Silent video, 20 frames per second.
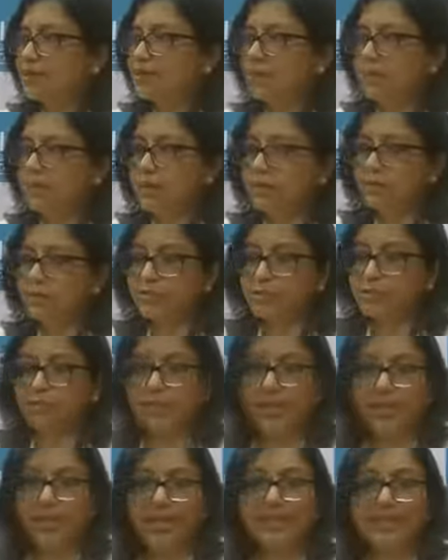Much.
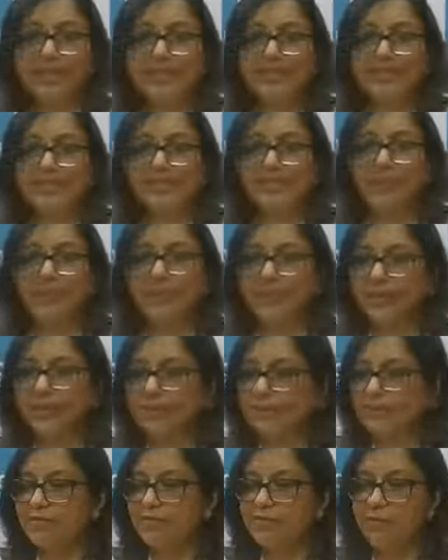Okay, so I
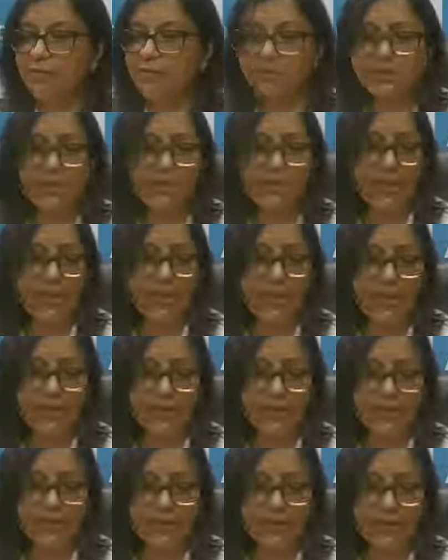think we've come to the
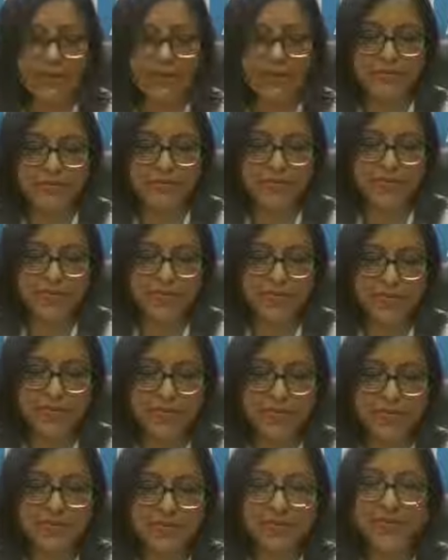end of this thing,
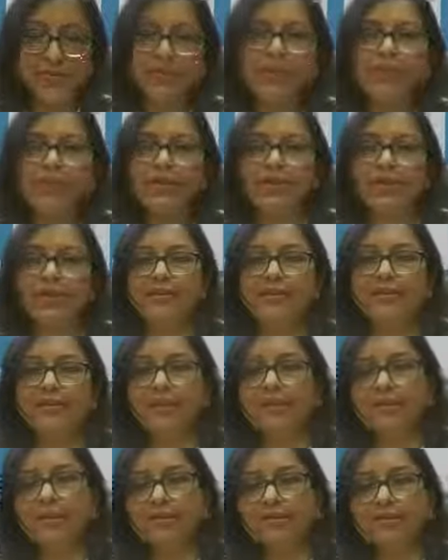and
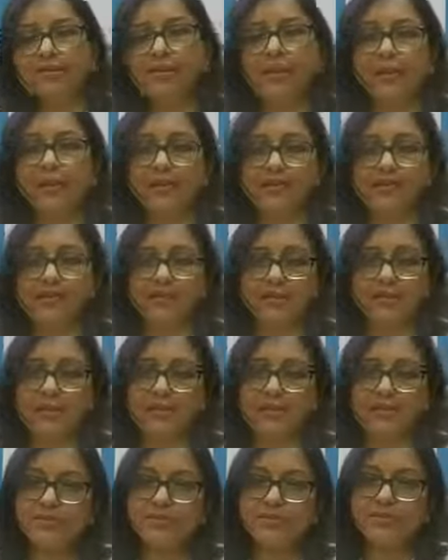then I would like to say
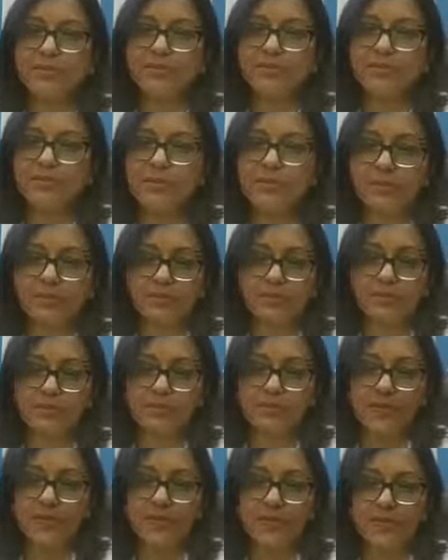that treat your
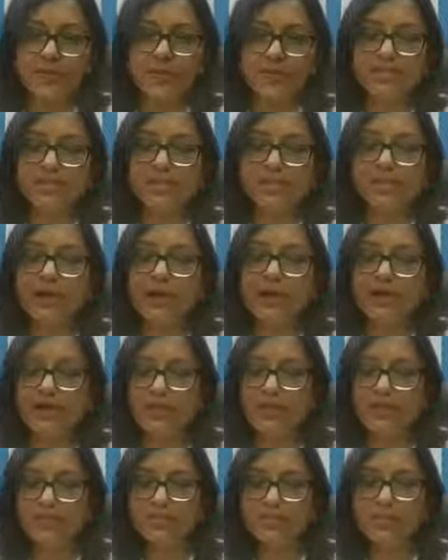allergy,
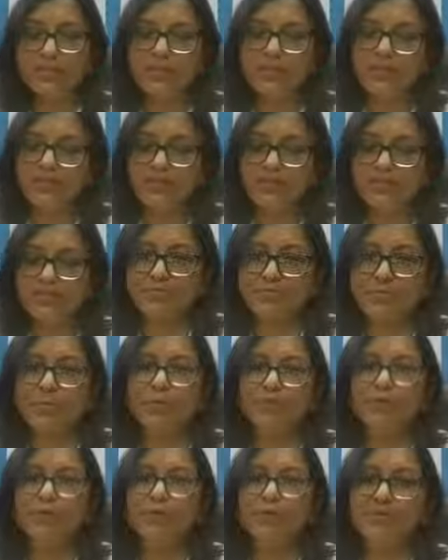smile, breathe,
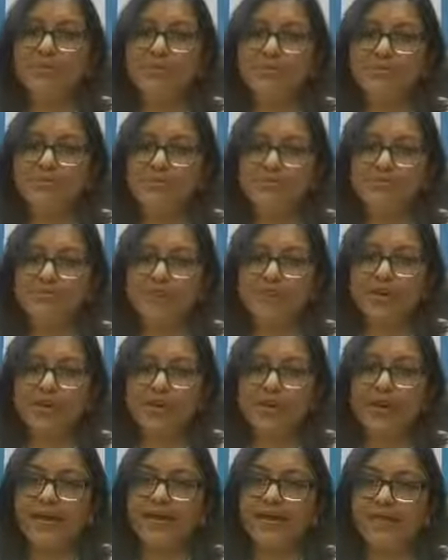be positive,
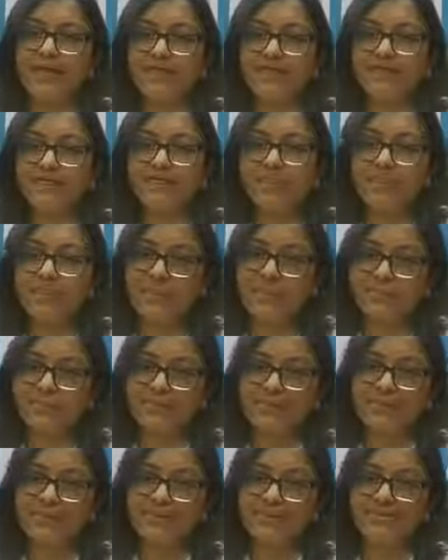and live a
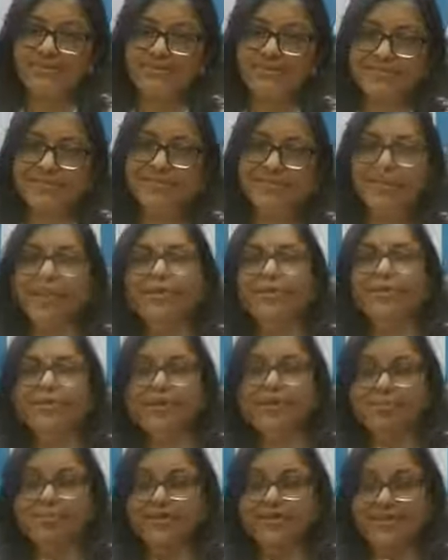happy life. Thank you.
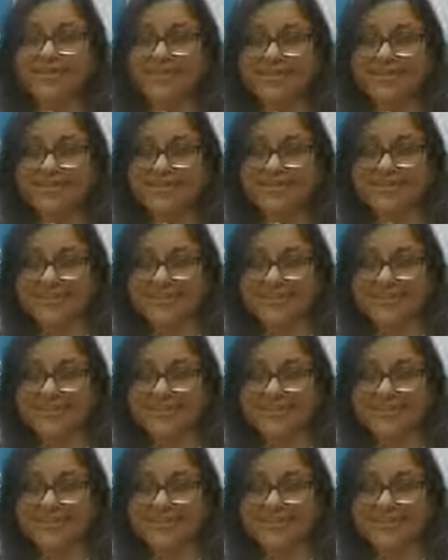Namaste.